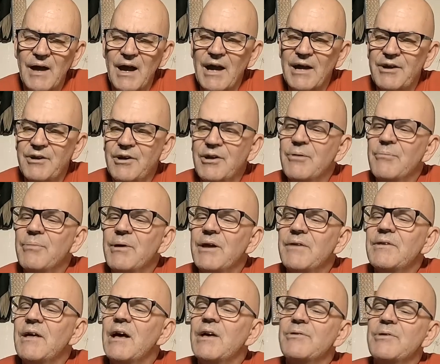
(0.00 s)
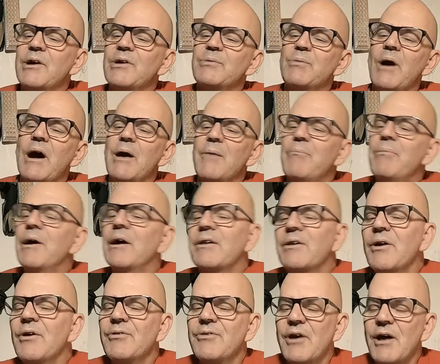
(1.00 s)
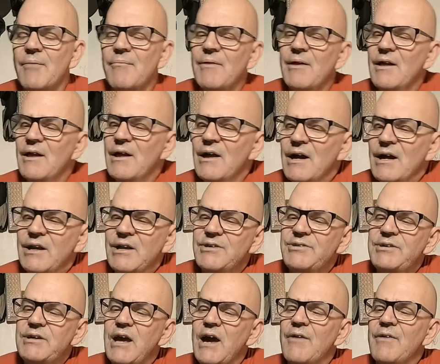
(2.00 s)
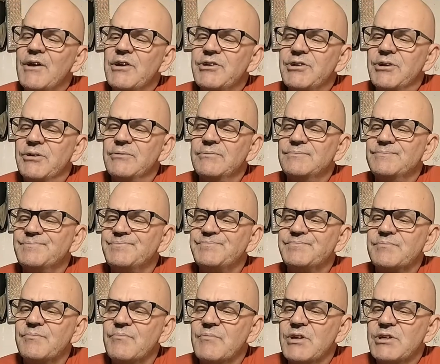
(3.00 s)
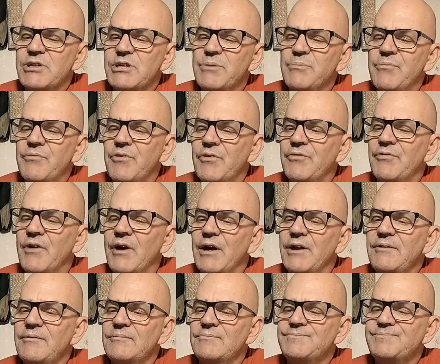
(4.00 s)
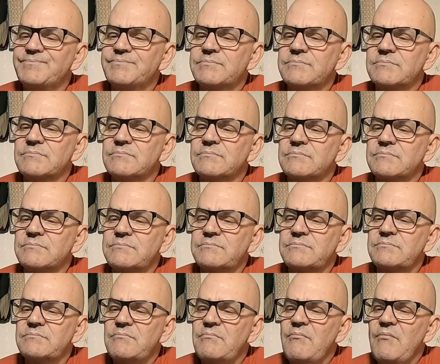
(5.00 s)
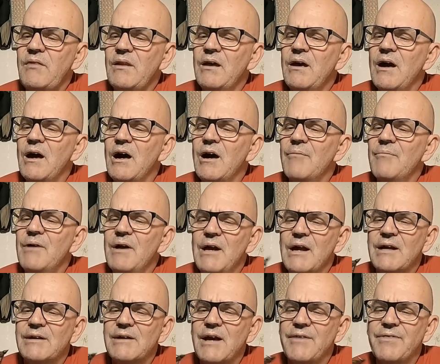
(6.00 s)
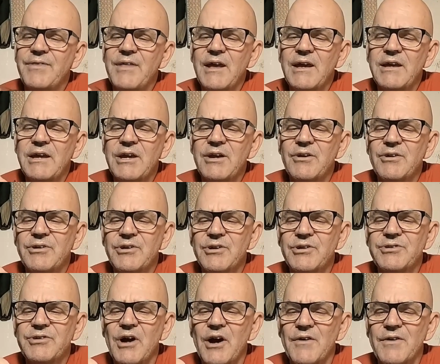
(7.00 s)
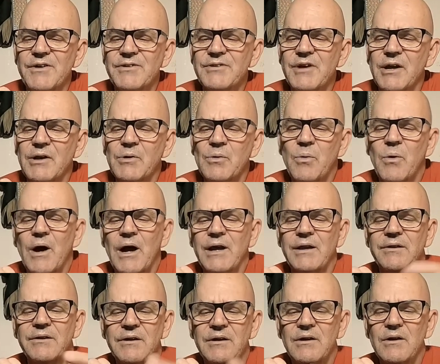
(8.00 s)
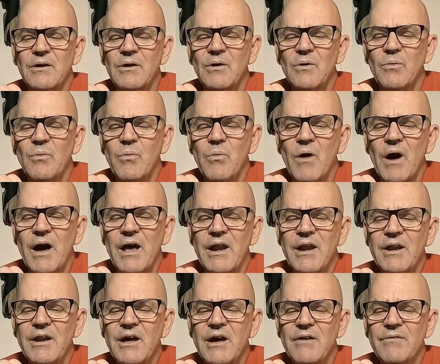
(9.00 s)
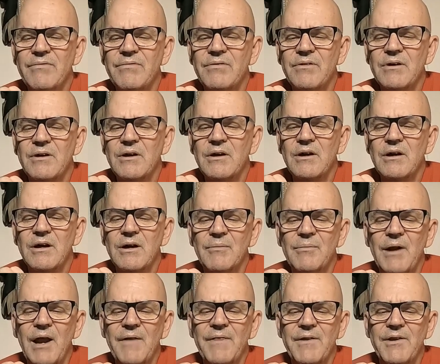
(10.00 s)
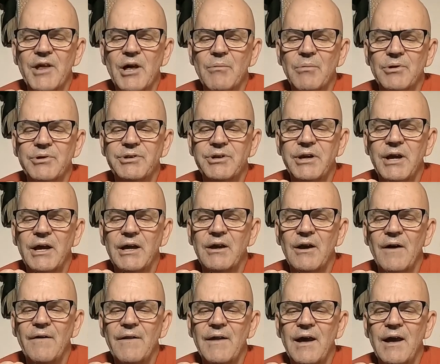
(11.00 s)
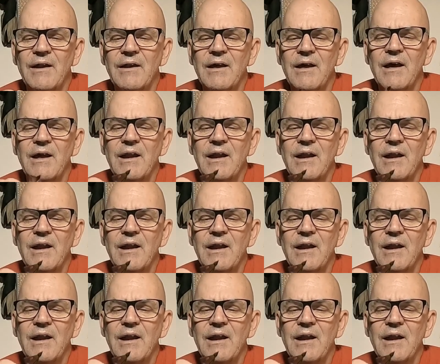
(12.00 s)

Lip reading: I couldn't beat that, so that's why I picked those up. Just see how they shoot, just for fun. 'Cause I think here in Utah these aren't quite wide enough, but I have to double check on that.